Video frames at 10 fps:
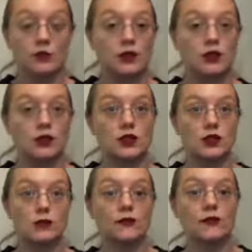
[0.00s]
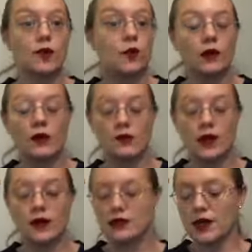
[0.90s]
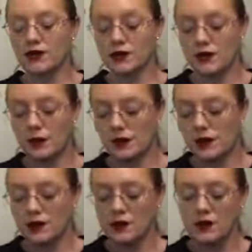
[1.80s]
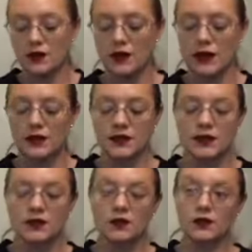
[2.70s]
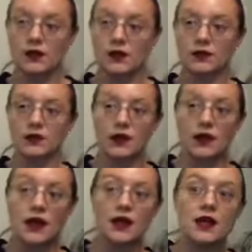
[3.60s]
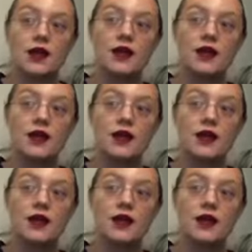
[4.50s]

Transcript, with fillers: mentioned to you before about having something that's longer lasting, and you can let them know, hey,